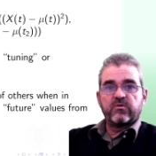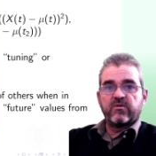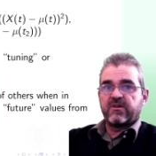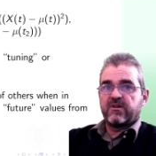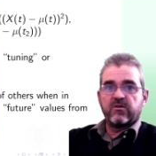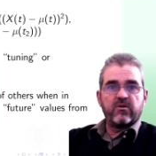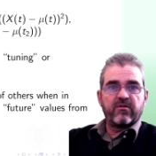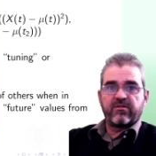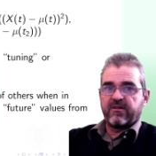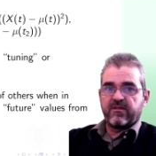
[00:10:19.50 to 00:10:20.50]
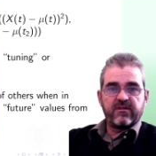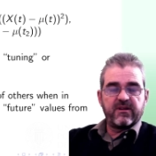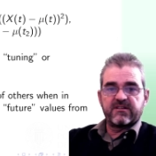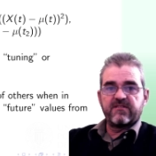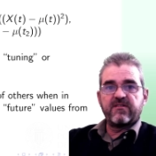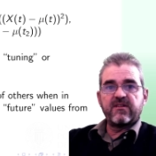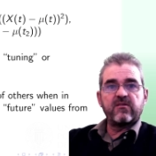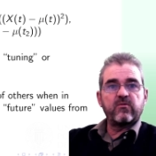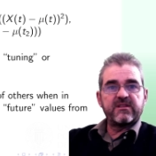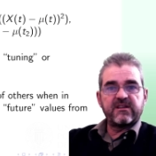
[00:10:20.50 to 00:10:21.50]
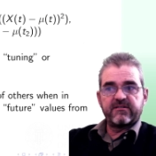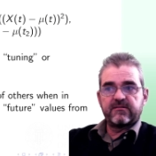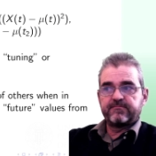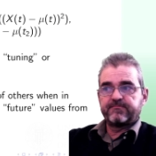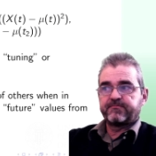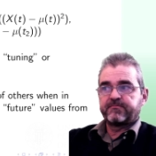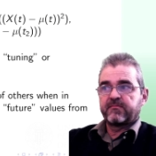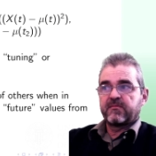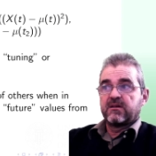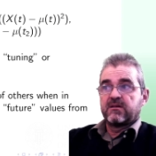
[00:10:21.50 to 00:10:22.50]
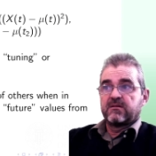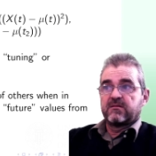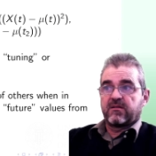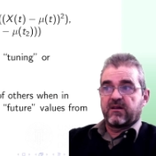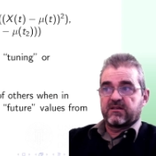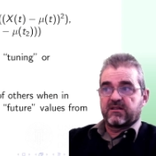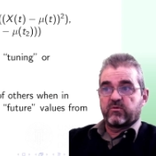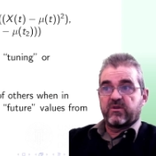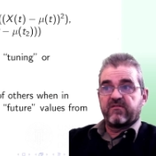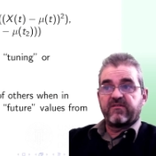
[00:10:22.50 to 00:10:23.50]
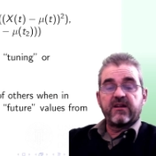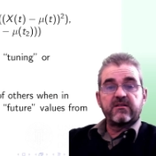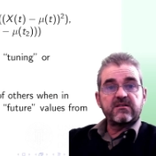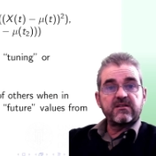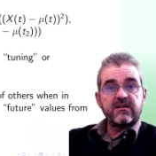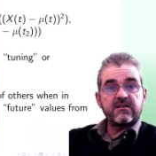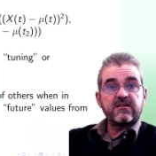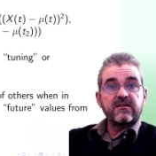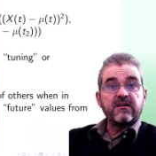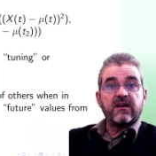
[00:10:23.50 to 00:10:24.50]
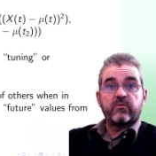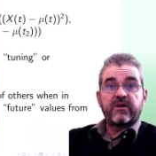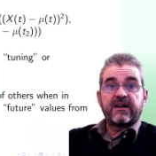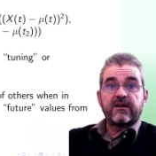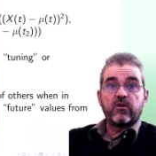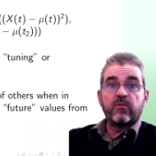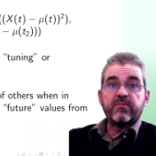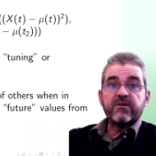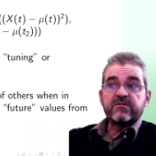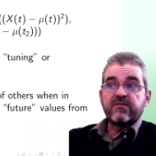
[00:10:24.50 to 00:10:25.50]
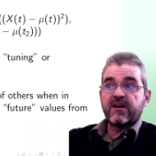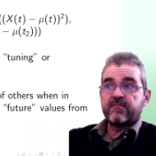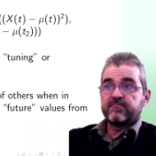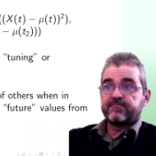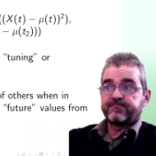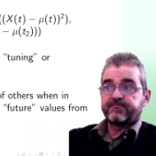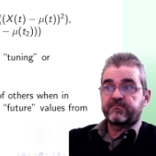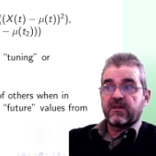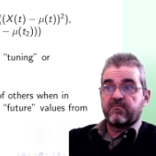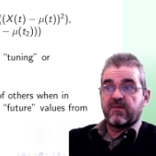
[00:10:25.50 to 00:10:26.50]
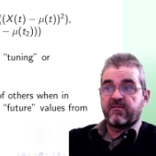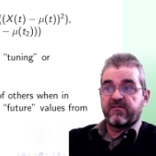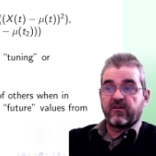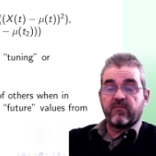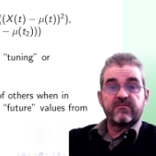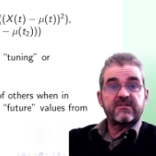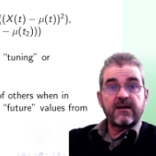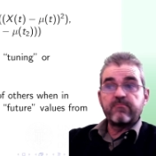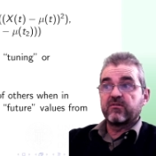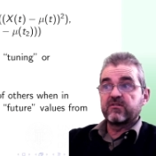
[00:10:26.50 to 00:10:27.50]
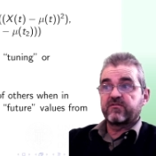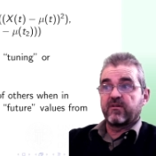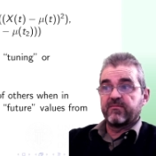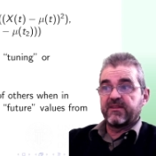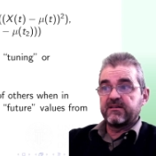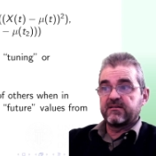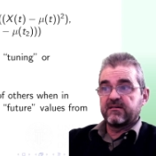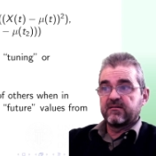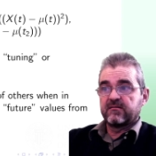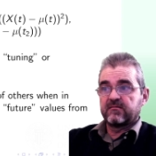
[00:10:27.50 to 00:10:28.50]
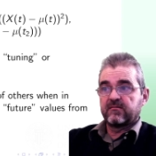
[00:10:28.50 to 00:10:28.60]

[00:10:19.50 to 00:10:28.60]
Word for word: 2D or 3D things in video, whatever. The things that we define these things, and we can compute them, maybe from samples, from data.